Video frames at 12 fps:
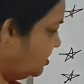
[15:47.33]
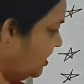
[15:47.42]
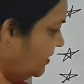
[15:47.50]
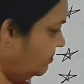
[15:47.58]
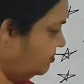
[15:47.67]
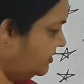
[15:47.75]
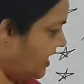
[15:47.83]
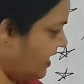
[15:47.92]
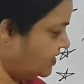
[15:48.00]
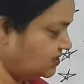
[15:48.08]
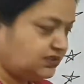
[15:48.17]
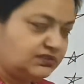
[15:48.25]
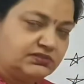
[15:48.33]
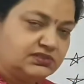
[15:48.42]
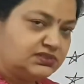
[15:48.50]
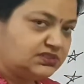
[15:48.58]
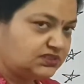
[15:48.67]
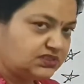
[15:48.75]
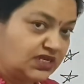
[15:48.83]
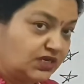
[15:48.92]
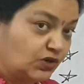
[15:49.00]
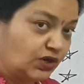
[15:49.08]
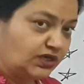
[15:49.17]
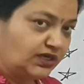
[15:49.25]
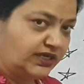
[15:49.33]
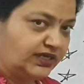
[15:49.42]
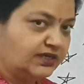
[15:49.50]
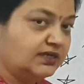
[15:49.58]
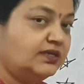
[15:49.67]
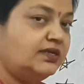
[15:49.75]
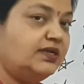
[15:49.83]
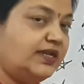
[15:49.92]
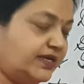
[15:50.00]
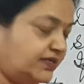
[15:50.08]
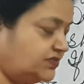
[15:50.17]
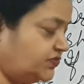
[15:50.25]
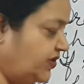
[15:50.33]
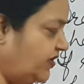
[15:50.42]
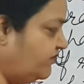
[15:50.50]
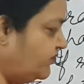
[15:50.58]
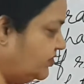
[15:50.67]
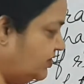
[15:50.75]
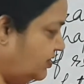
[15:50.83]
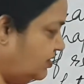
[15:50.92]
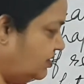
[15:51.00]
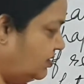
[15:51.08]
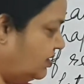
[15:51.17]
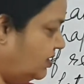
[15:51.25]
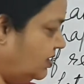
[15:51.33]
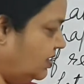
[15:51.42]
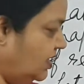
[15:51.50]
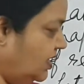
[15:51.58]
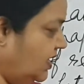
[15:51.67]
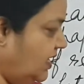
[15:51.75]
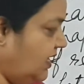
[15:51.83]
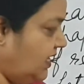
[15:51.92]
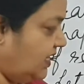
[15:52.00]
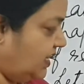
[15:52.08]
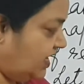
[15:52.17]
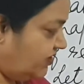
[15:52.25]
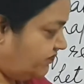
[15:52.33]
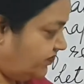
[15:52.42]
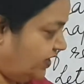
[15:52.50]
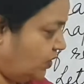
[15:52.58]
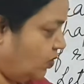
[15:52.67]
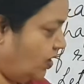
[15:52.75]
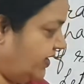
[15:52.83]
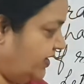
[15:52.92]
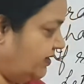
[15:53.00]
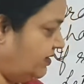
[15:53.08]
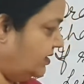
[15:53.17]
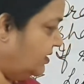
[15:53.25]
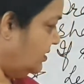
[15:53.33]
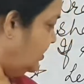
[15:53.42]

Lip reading: shape dash. Still not clear. Let us read further. If required,